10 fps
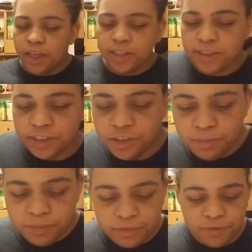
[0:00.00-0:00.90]
It's like you're
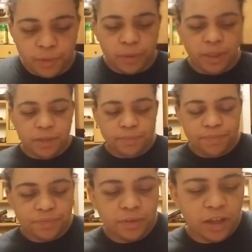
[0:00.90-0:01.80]
performing
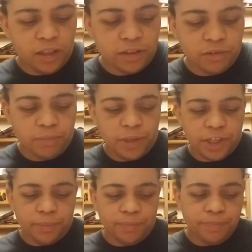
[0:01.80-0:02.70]
a little
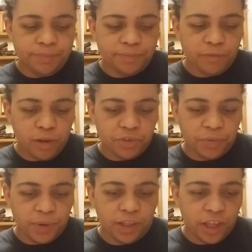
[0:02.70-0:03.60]
bit while
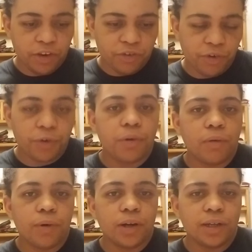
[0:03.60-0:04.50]
doing the internal
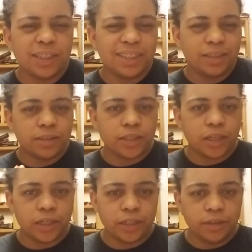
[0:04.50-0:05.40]
work on the
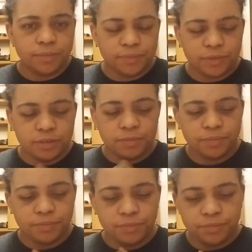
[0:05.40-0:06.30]
inside.
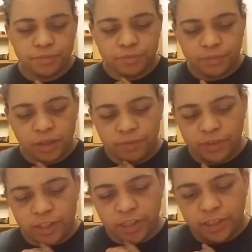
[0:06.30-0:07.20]
I
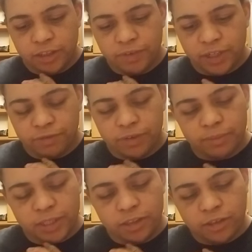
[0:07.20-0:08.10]
feel like Divine
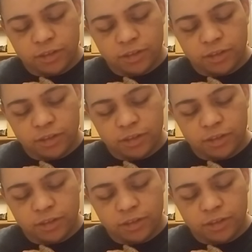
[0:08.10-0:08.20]
Feminine.